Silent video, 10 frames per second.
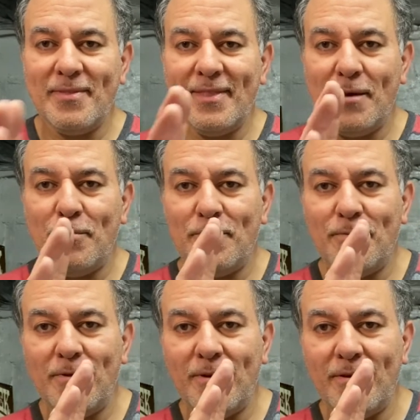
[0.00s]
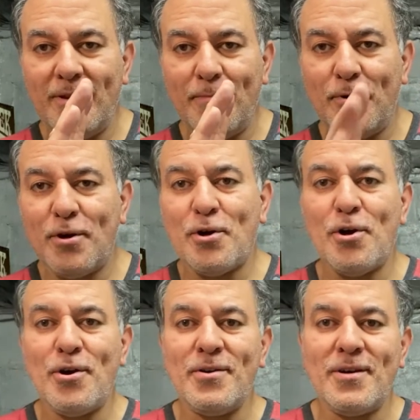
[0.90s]
they put a
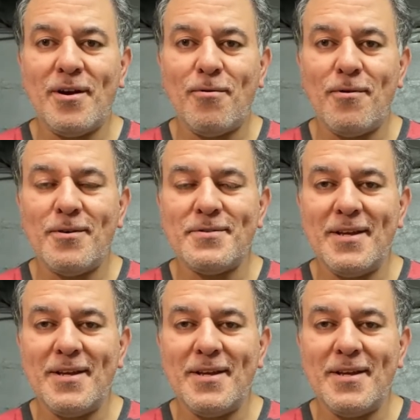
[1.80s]
curtain across,